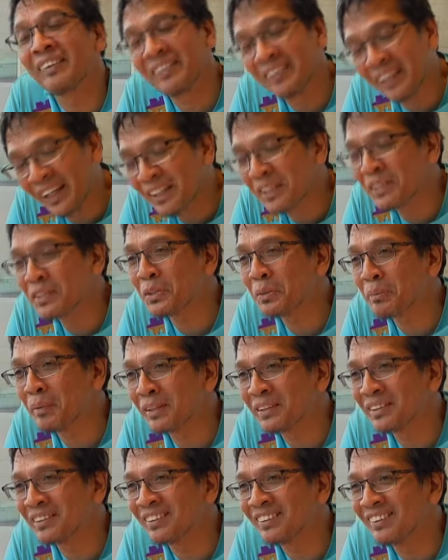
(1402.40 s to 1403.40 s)
Thank you so
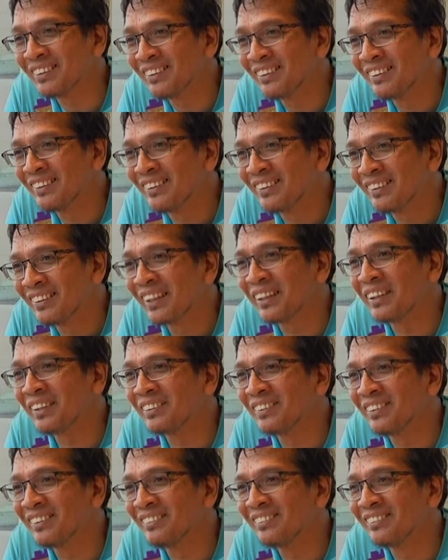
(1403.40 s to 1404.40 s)
much. Thank
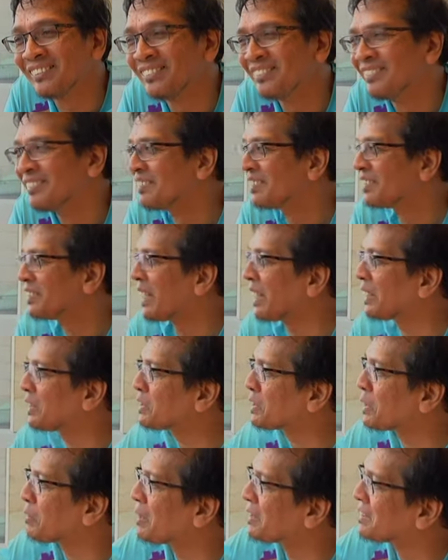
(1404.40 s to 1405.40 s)
you. Thank
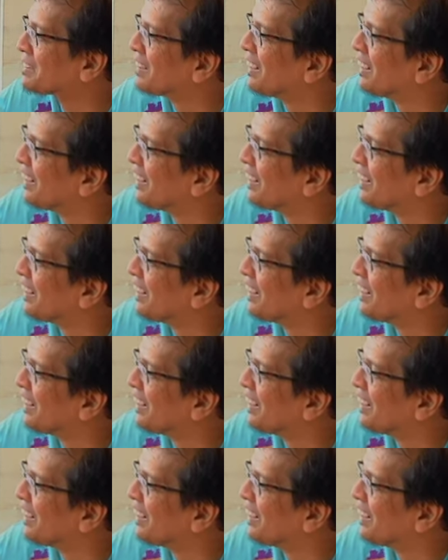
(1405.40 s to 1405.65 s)
you so much.